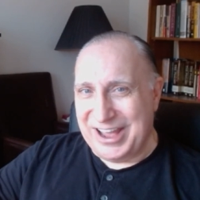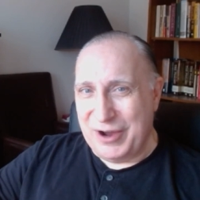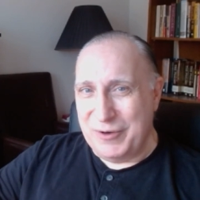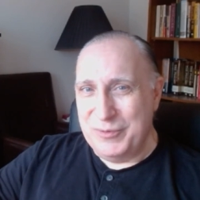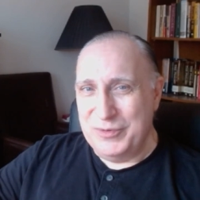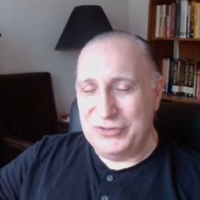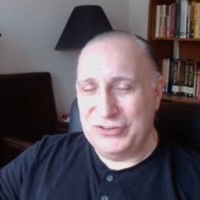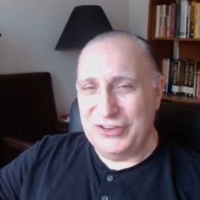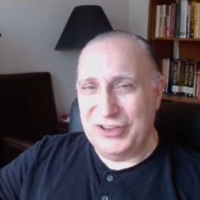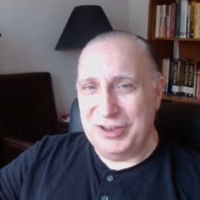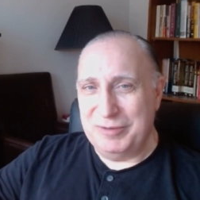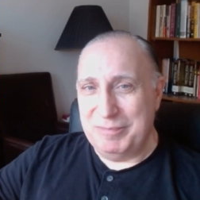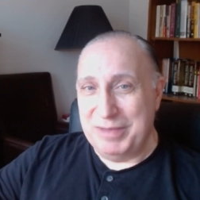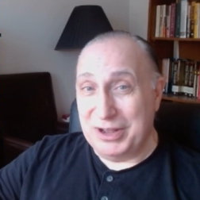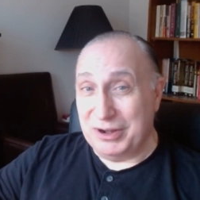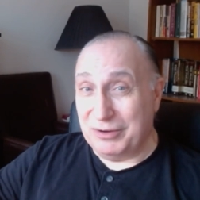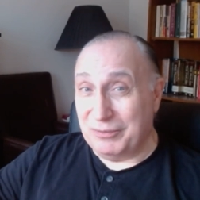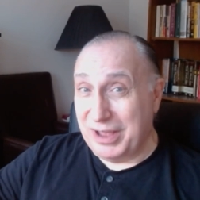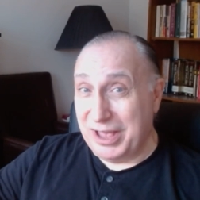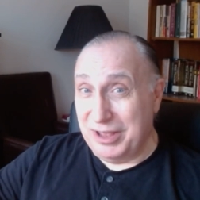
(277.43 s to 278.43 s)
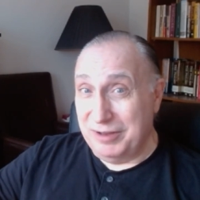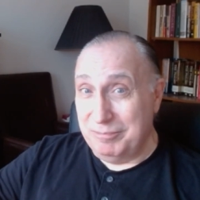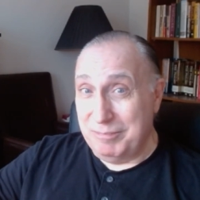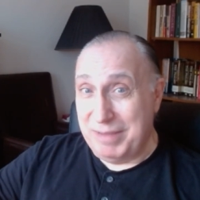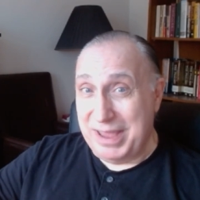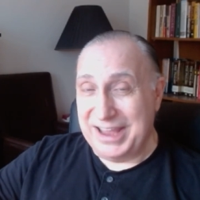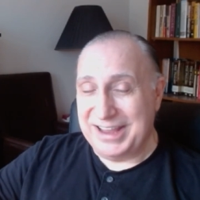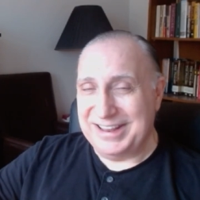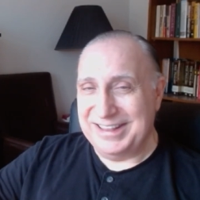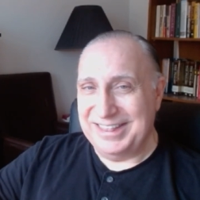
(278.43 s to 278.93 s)
I wish they'd been around
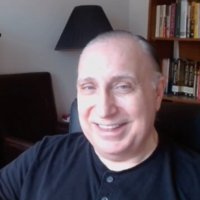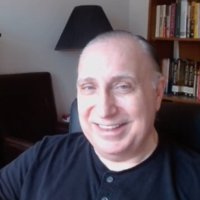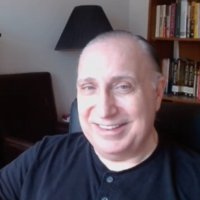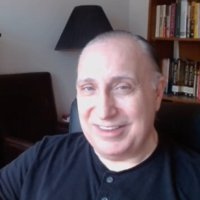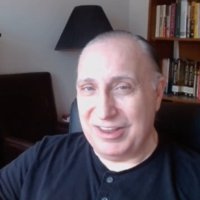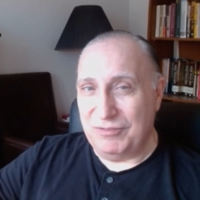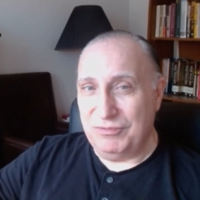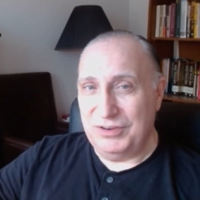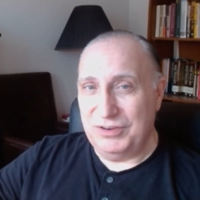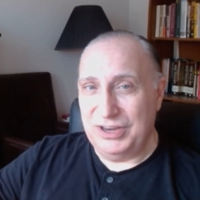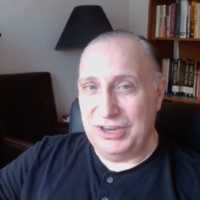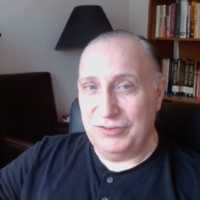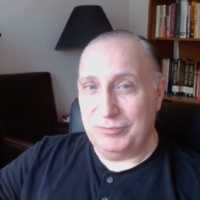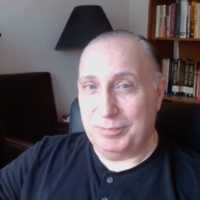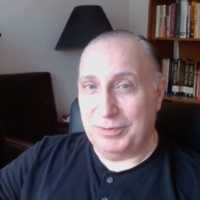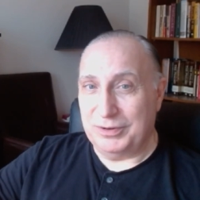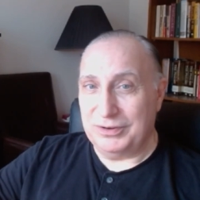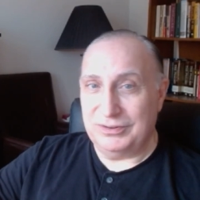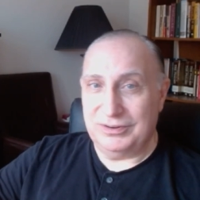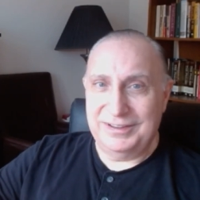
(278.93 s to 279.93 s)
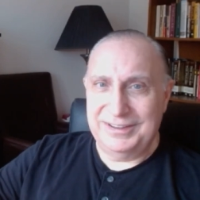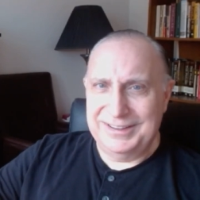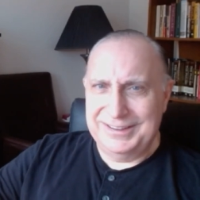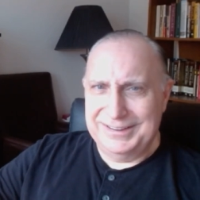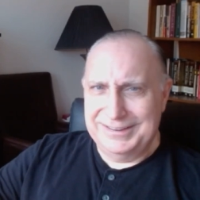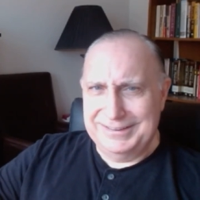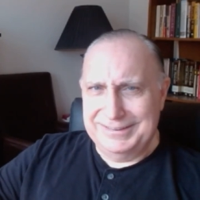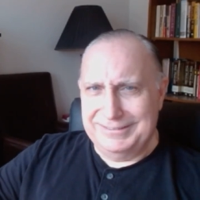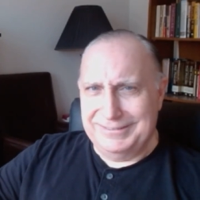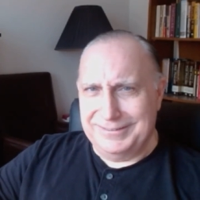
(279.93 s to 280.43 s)
back in the 70s, but
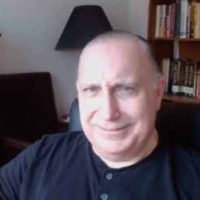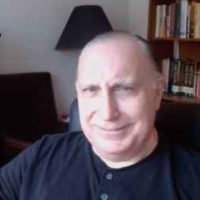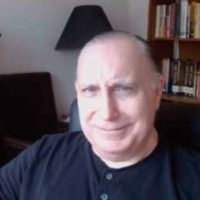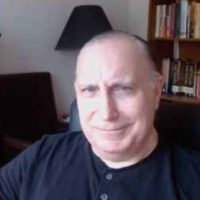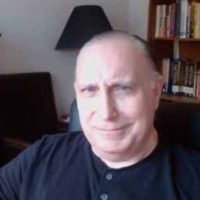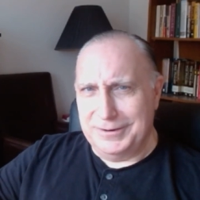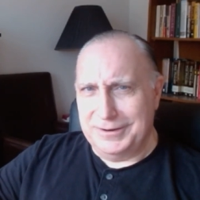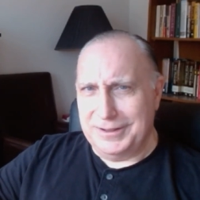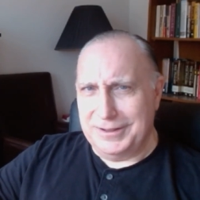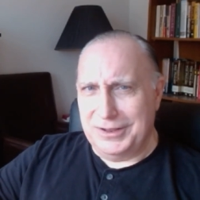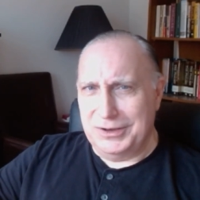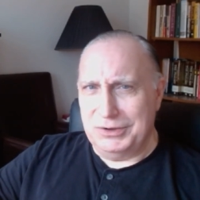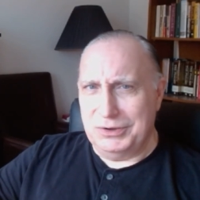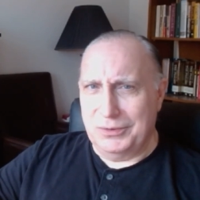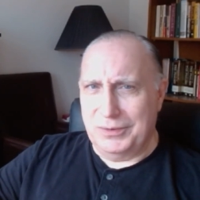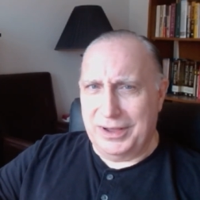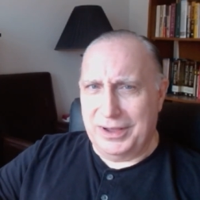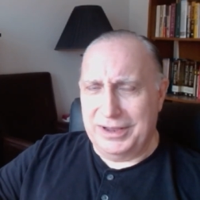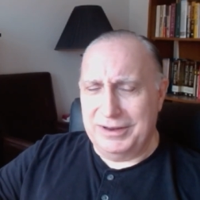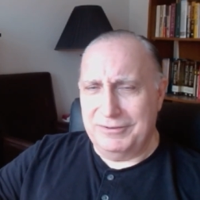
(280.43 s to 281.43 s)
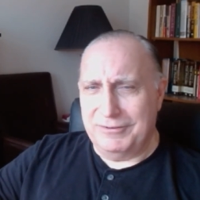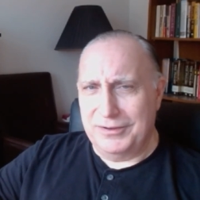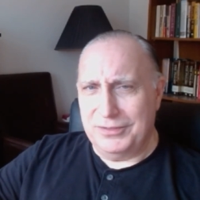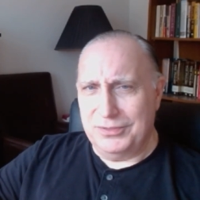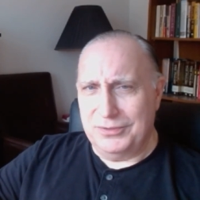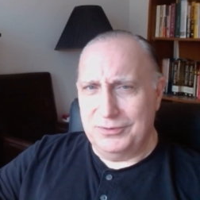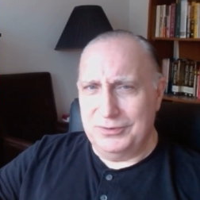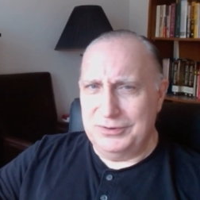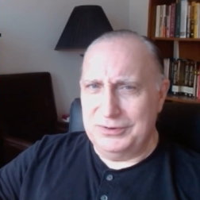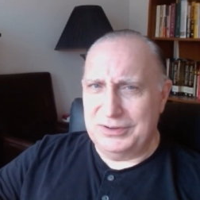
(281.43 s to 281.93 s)
what did I do? I read
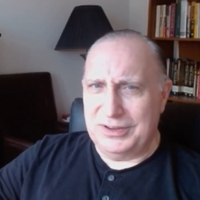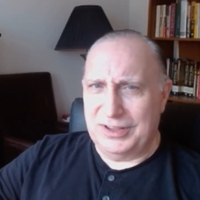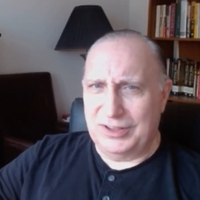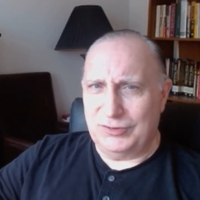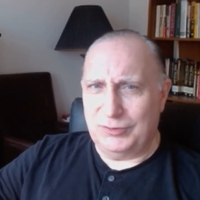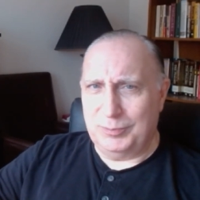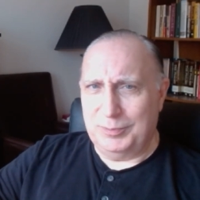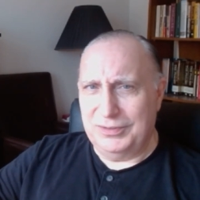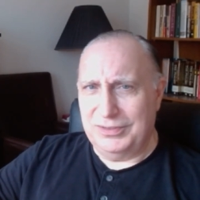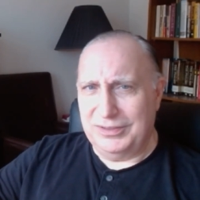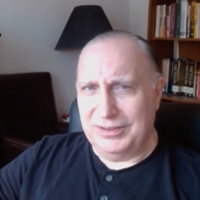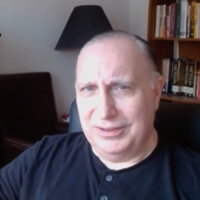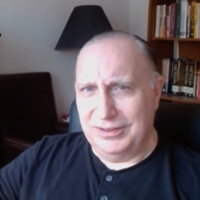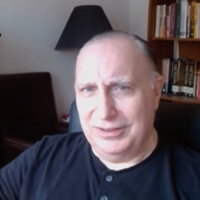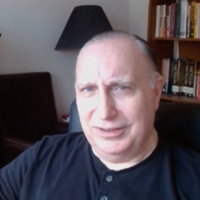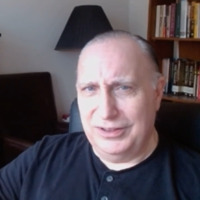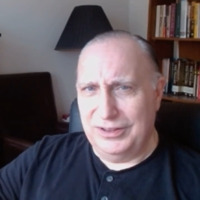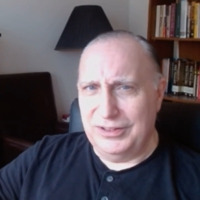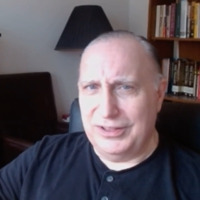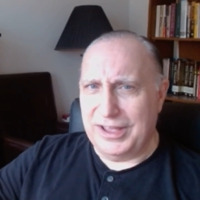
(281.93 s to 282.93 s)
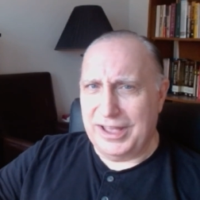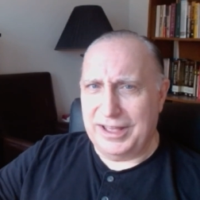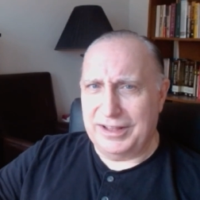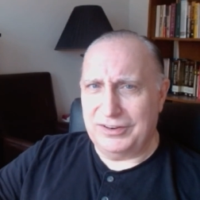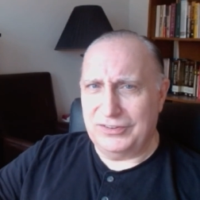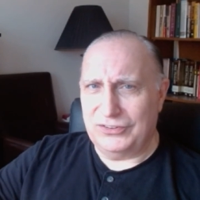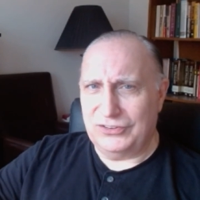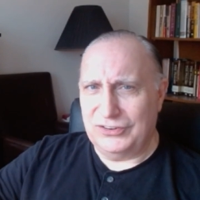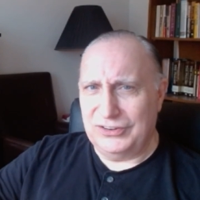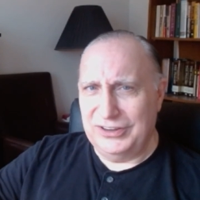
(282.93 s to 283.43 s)
through the New Testament, the Iliad, the
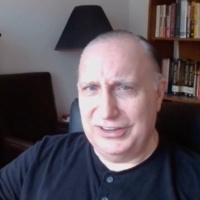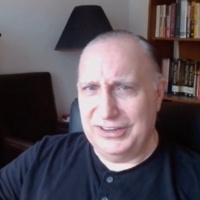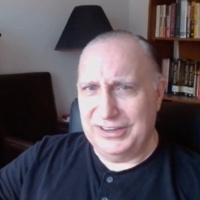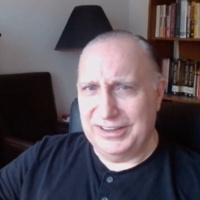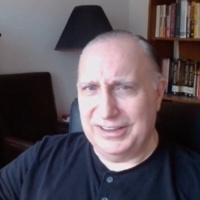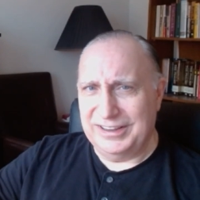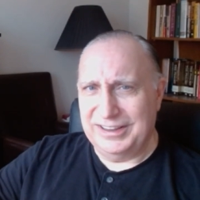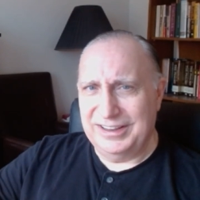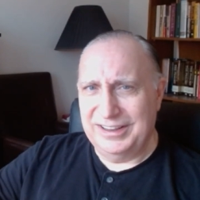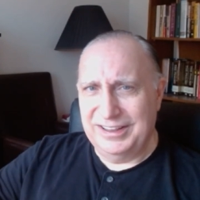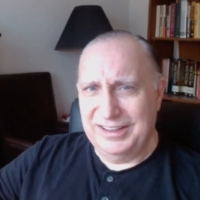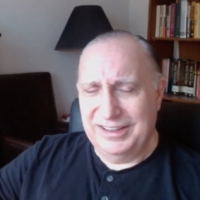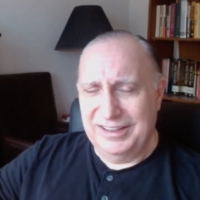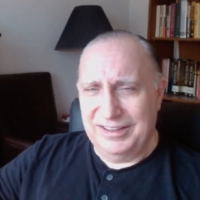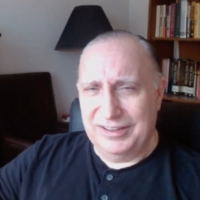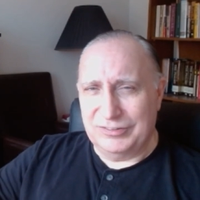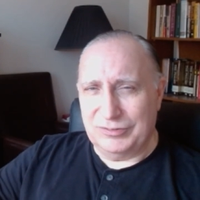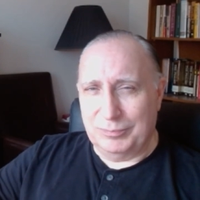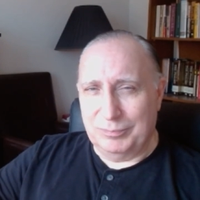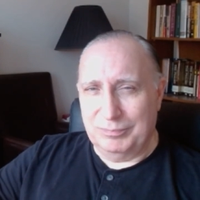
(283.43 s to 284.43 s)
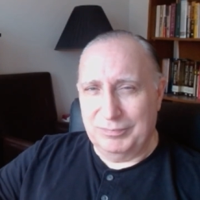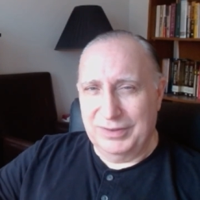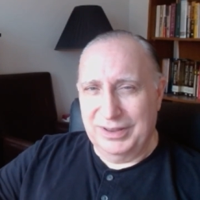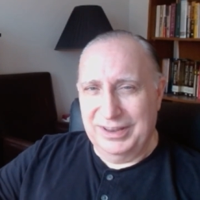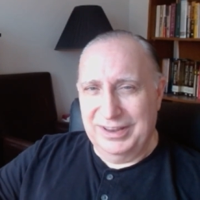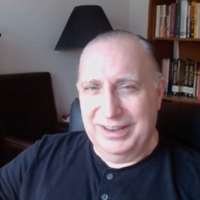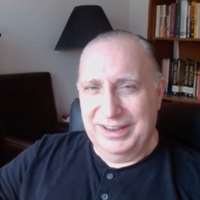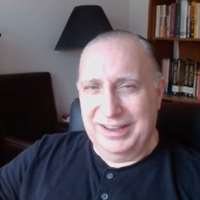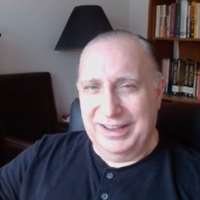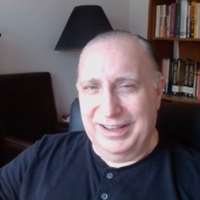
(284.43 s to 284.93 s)
Odyssey, some
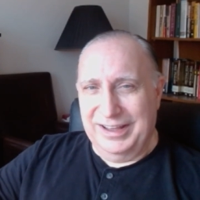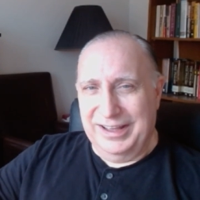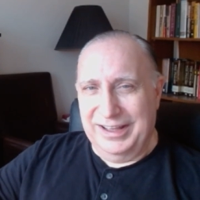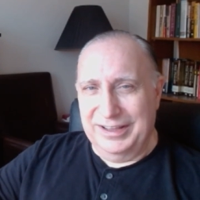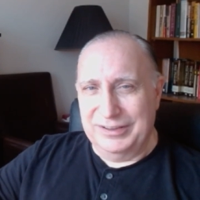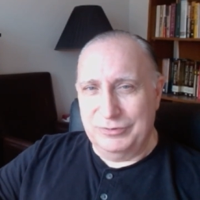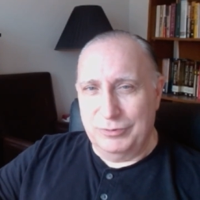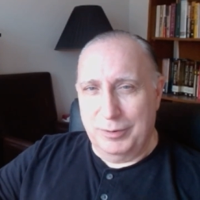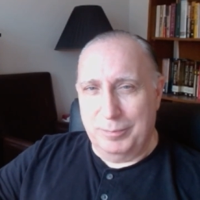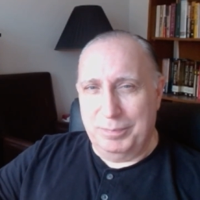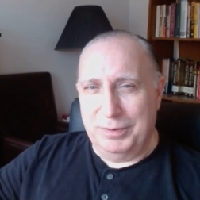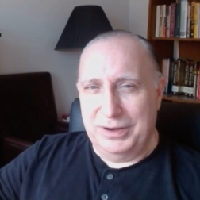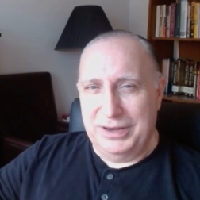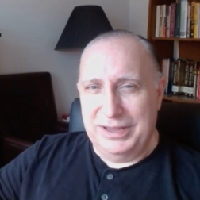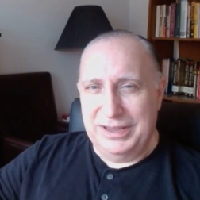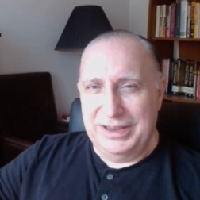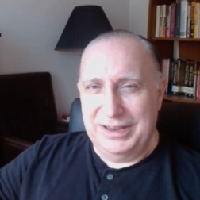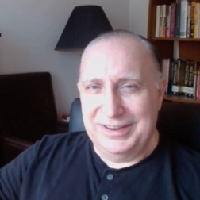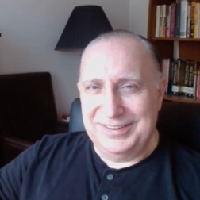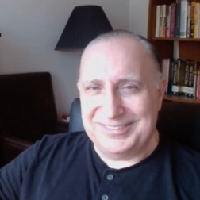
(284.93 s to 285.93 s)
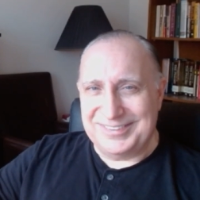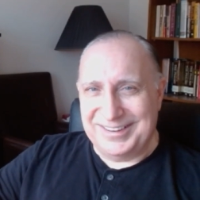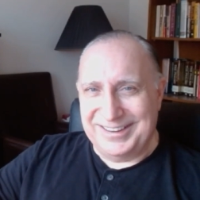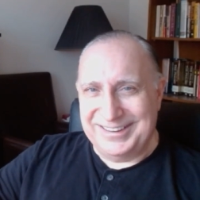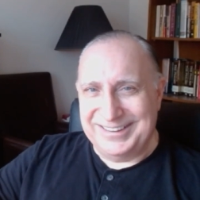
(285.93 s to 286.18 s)
Euripides,